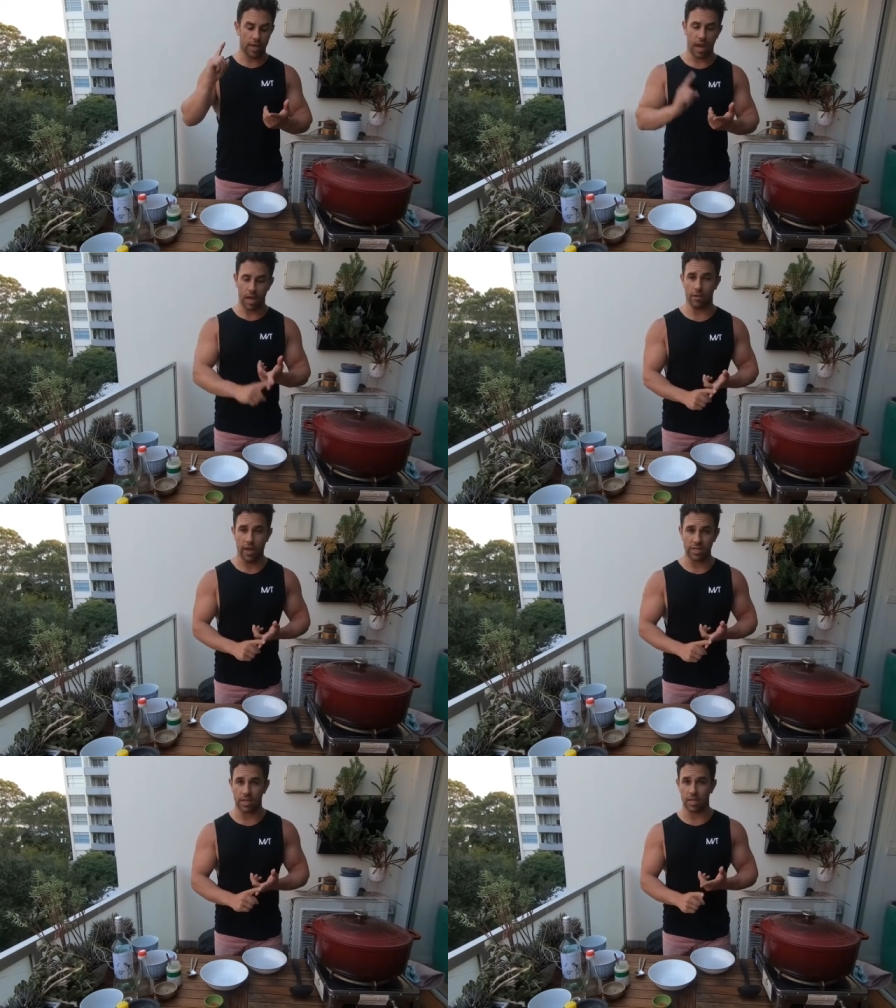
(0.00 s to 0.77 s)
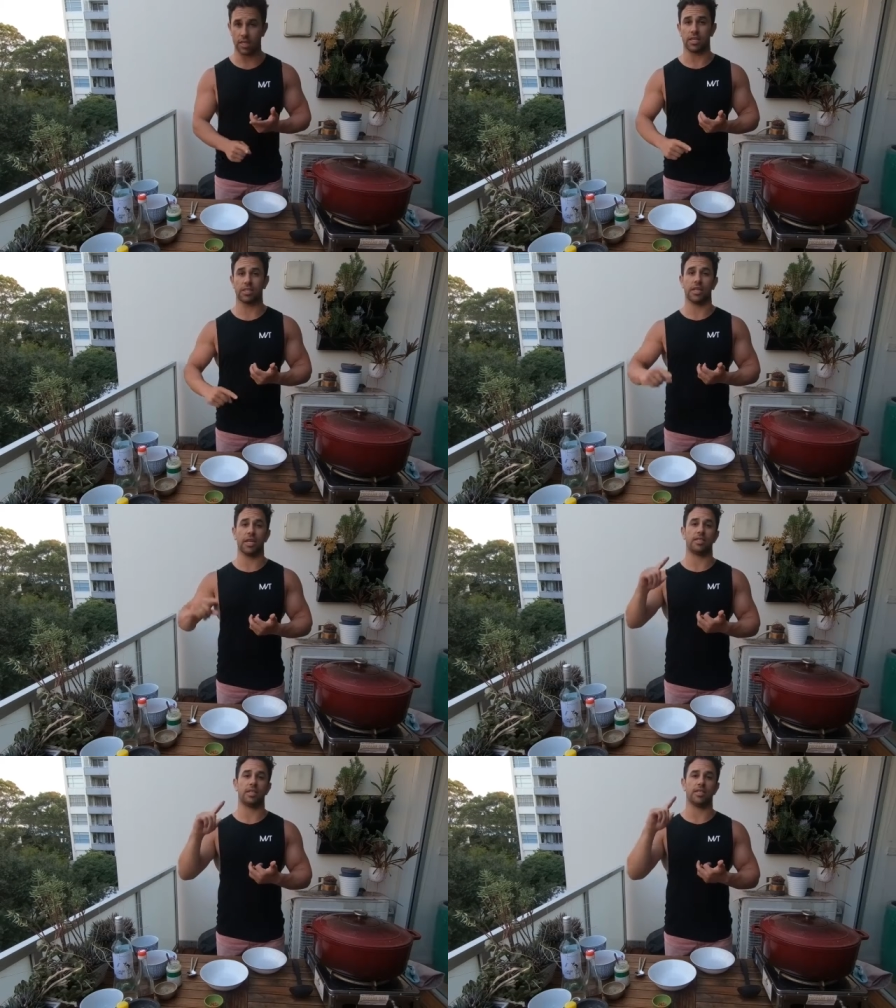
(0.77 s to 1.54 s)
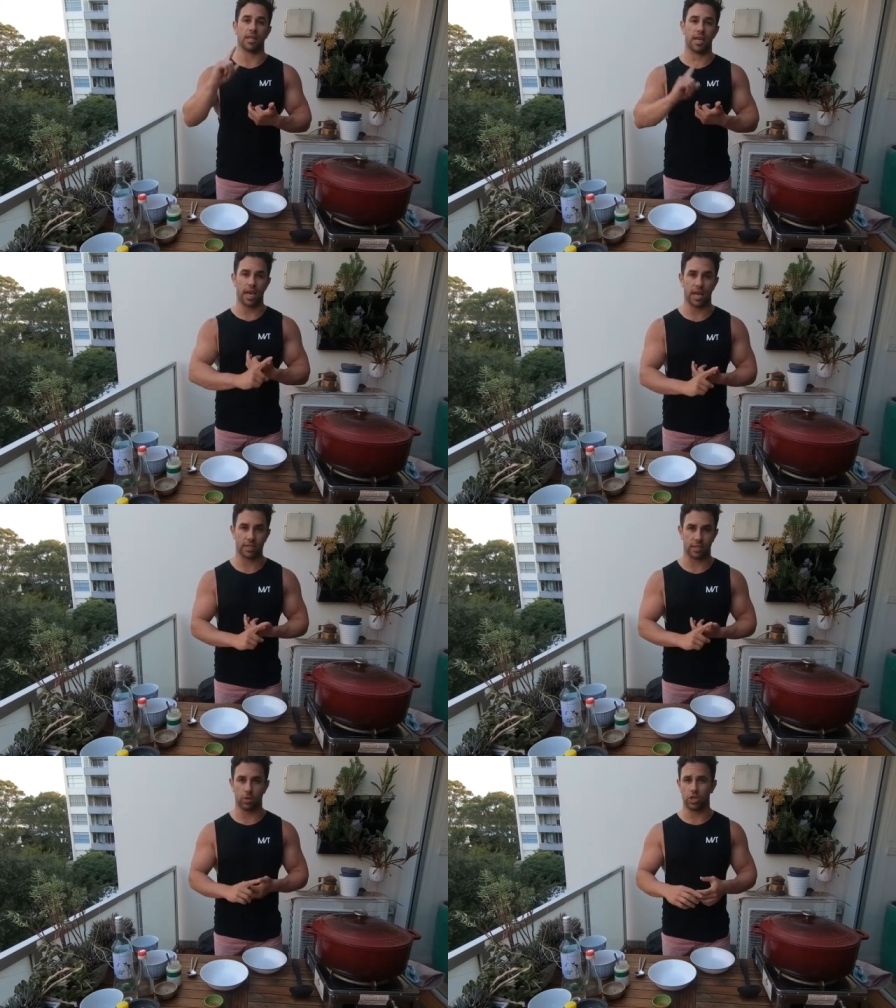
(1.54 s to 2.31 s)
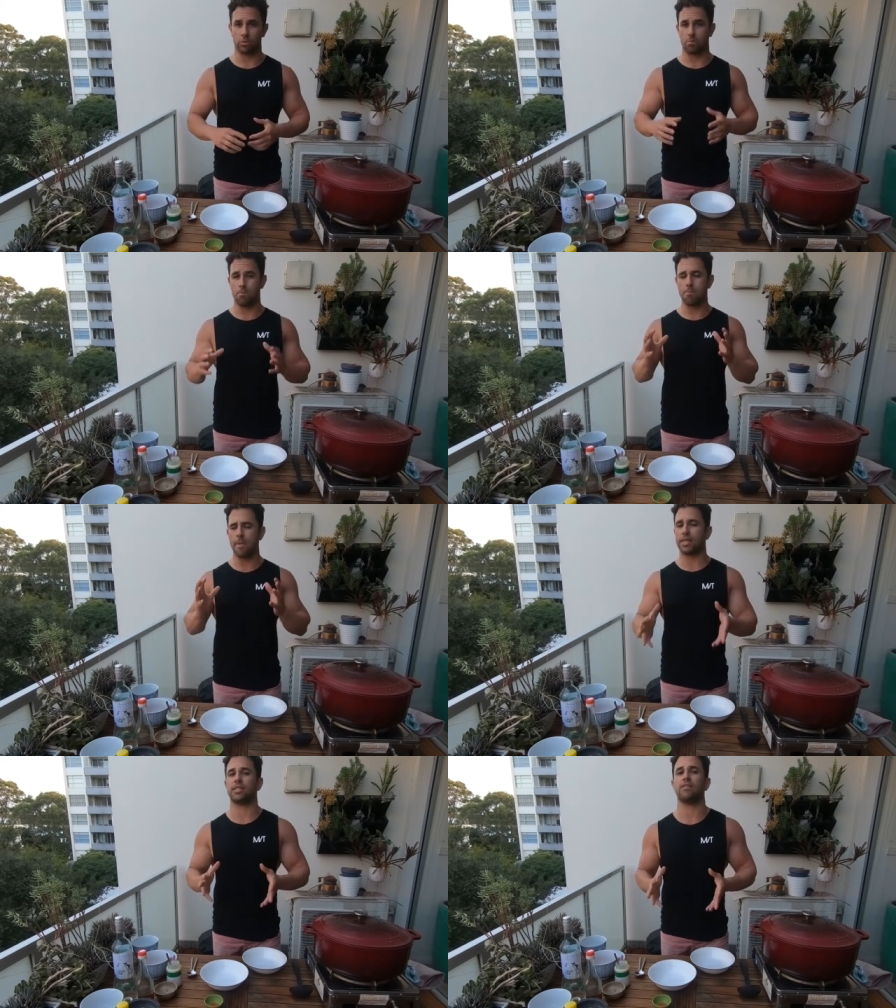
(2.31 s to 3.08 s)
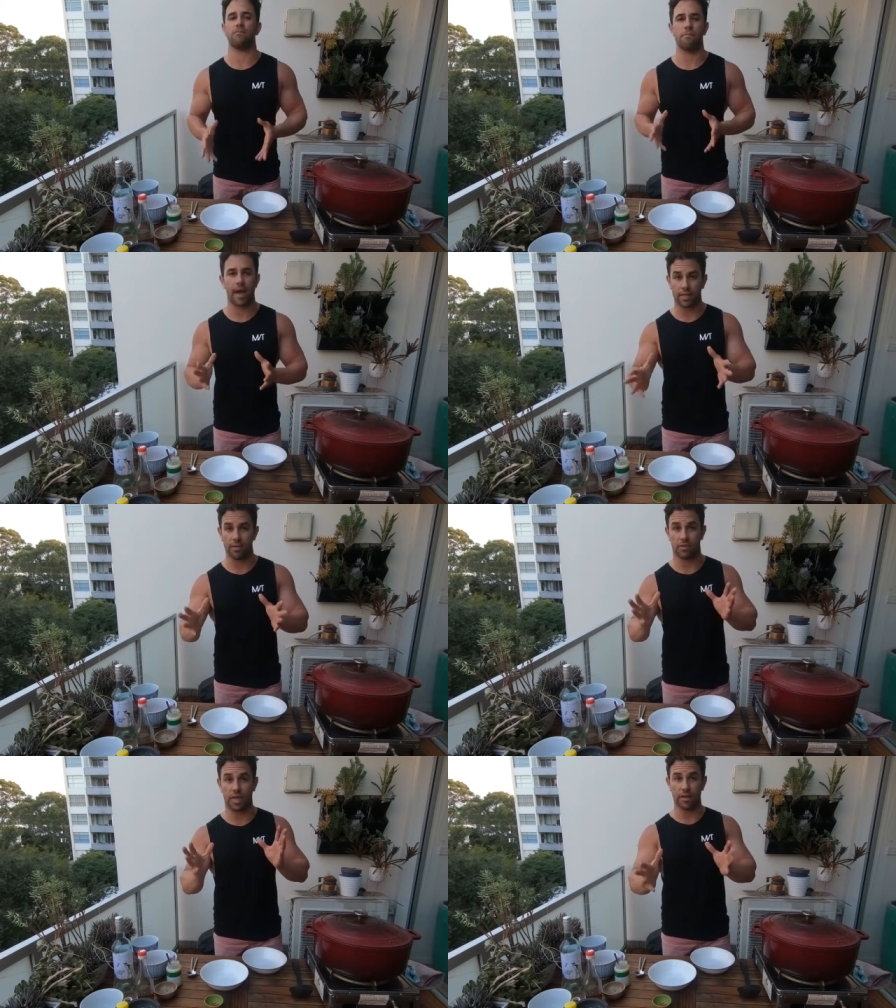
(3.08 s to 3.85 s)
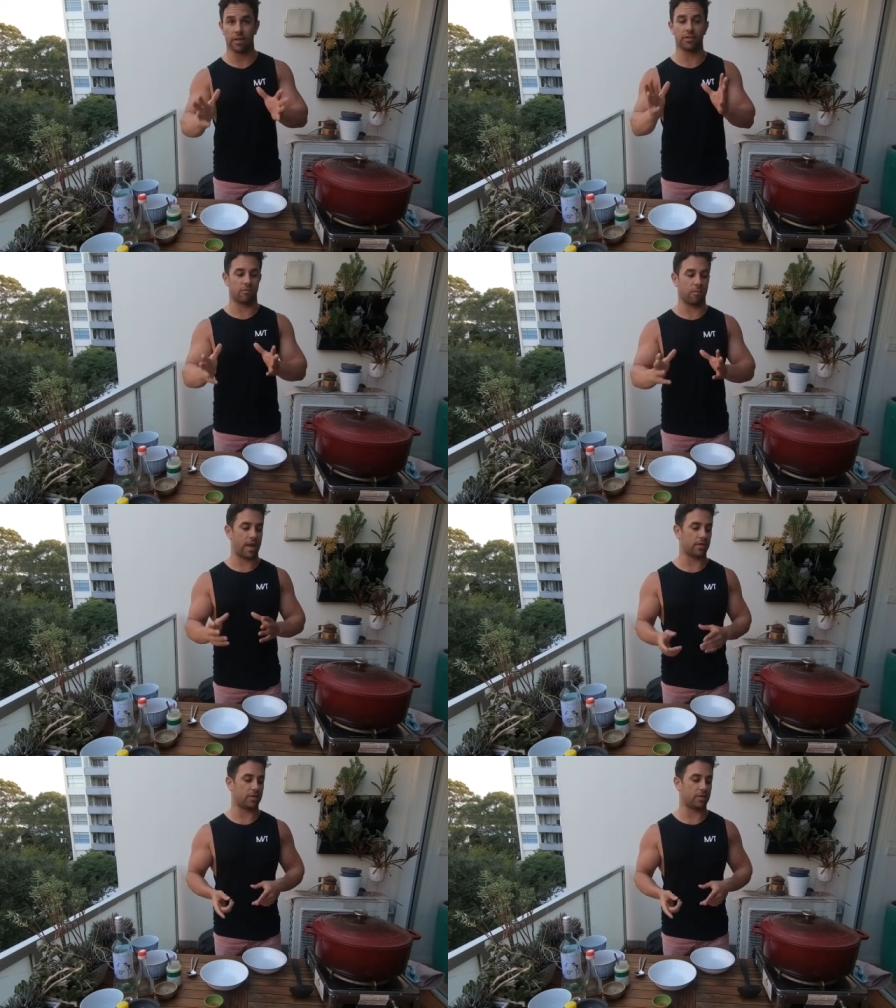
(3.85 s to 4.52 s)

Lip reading: cardiovascular diseases and cancer, which are massive, massive killers of men.